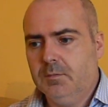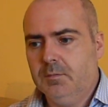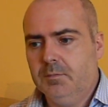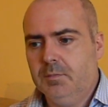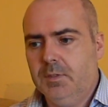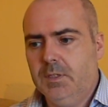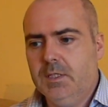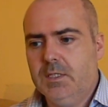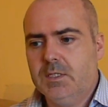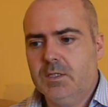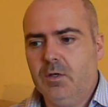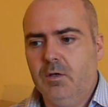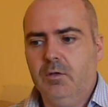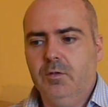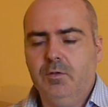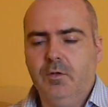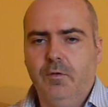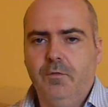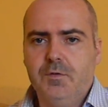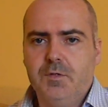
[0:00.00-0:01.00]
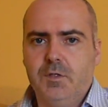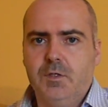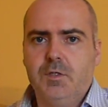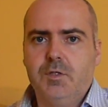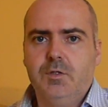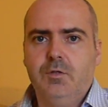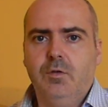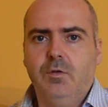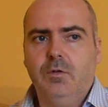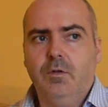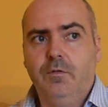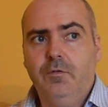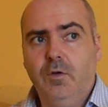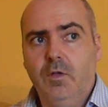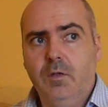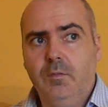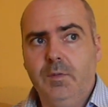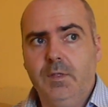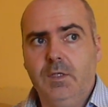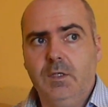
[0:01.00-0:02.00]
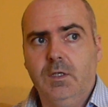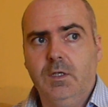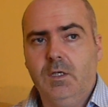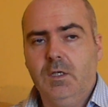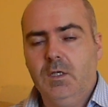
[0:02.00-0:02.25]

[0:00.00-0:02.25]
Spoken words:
Police Scotland officers took the following